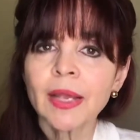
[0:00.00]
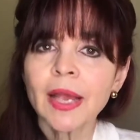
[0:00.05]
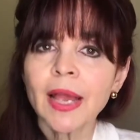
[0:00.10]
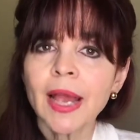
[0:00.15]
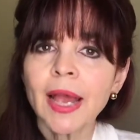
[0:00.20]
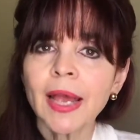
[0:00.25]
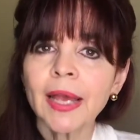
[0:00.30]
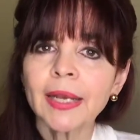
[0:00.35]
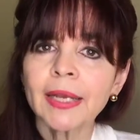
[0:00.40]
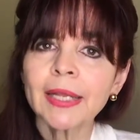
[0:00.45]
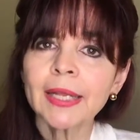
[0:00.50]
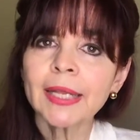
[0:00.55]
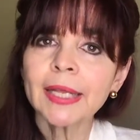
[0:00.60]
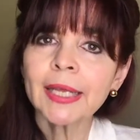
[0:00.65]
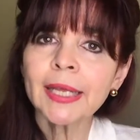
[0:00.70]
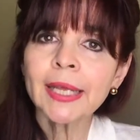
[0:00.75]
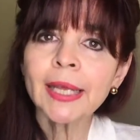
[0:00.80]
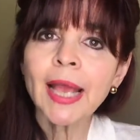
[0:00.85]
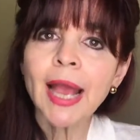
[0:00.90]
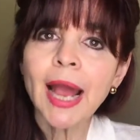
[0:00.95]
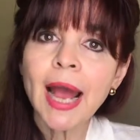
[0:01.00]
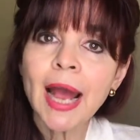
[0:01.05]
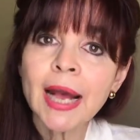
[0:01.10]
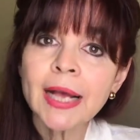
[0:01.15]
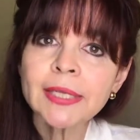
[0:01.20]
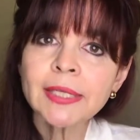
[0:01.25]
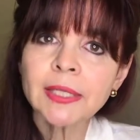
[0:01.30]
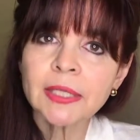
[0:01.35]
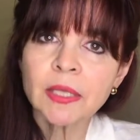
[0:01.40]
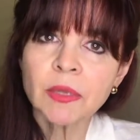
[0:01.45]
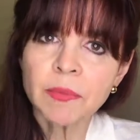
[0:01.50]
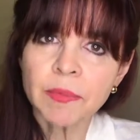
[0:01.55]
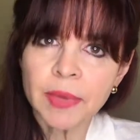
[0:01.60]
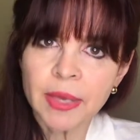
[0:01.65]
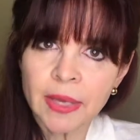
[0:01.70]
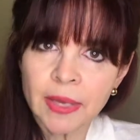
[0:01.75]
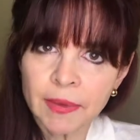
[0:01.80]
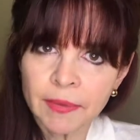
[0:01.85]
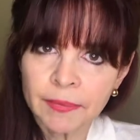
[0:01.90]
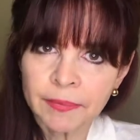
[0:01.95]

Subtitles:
and he asked me